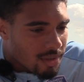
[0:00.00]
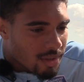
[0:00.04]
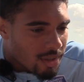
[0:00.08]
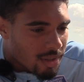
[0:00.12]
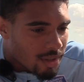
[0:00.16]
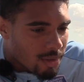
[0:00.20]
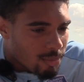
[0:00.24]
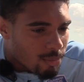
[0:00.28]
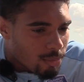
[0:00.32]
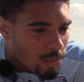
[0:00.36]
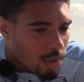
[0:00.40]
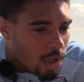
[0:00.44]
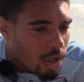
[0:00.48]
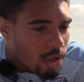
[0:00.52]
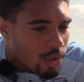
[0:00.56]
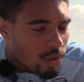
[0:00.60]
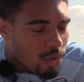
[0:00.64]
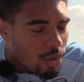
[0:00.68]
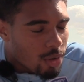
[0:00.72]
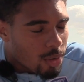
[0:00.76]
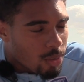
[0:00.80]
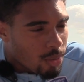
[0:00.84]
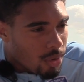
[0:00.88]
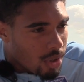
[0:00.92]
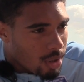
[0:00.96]
I've got
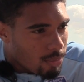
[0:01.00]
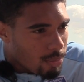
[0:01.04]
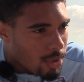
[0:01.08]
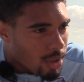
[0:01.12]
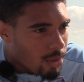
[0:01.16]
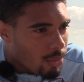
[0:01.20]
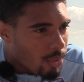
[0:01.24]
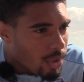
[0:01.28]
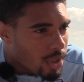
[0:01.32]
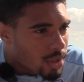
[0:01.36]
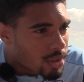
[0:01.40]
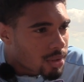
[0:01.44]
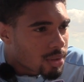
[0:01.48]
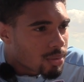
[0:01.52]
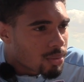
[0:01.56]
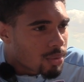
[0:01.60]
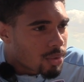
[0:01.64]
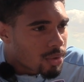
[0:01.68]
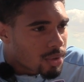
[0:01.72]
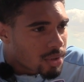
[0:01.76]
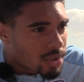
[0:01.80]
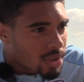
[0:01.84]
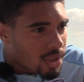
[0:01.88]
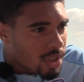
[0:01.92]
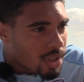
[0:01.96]
to work my way
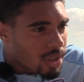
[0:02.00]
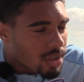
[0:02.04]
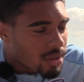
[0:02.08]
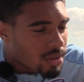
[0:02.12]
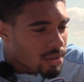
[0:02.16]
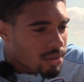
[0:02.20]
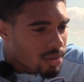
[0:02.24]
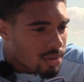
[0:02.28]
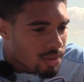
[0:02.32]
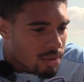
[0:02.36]
towards that.